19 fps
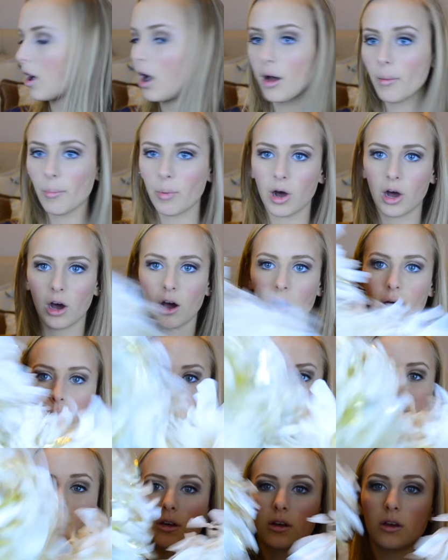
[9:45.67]

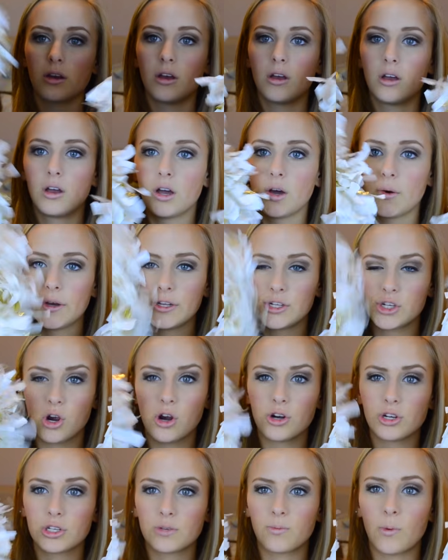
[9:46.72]
pom-poms, which
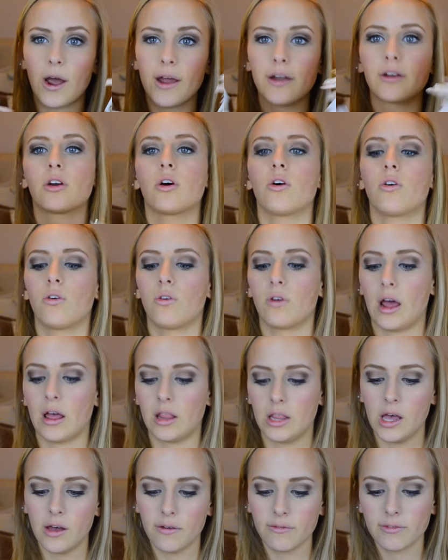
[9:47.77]
are just white and gold. I
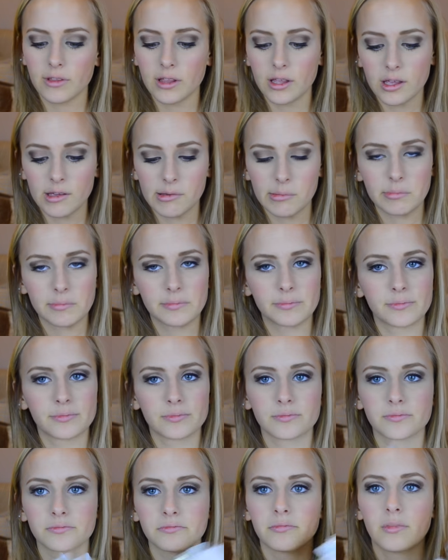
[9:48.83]
love them.
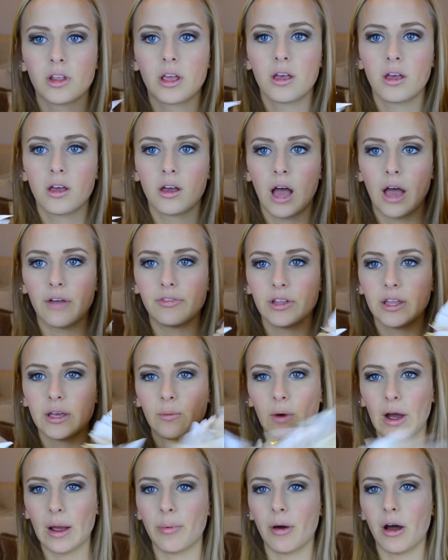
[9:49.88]
I feel
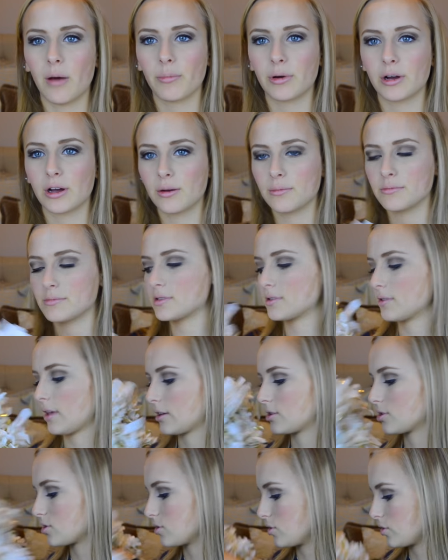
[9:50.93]
like white pom-poms
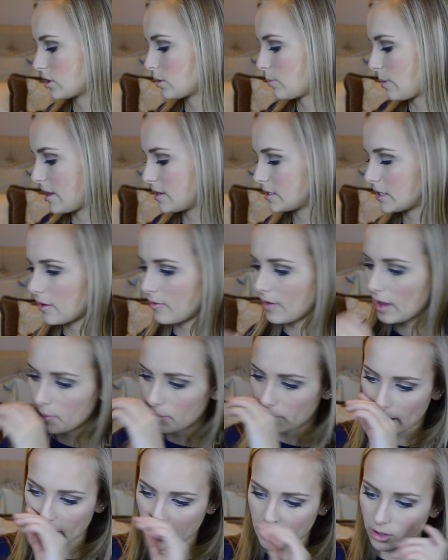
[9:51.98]
like just look the best. I've had
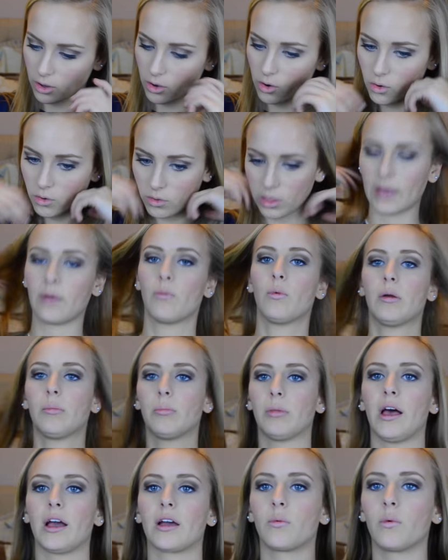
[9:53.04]
black and gold, like one
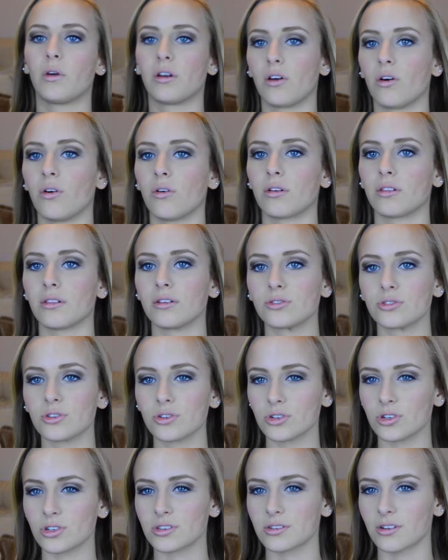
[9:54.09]
black and one gold, and those
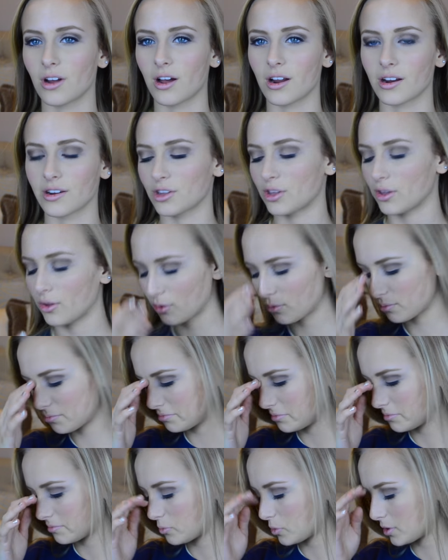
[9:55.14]
are just not cute
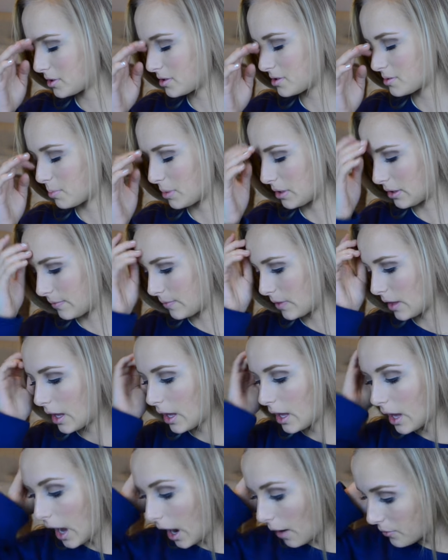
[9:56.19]
ones, but
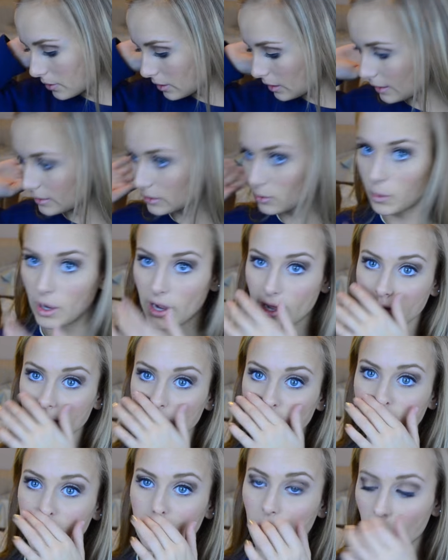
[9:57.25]
I really like the white
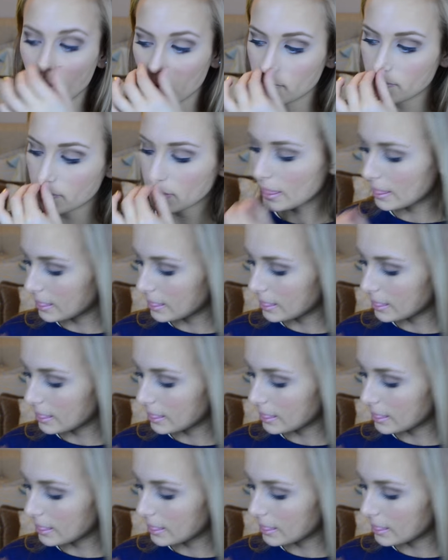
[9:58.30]
with the gold.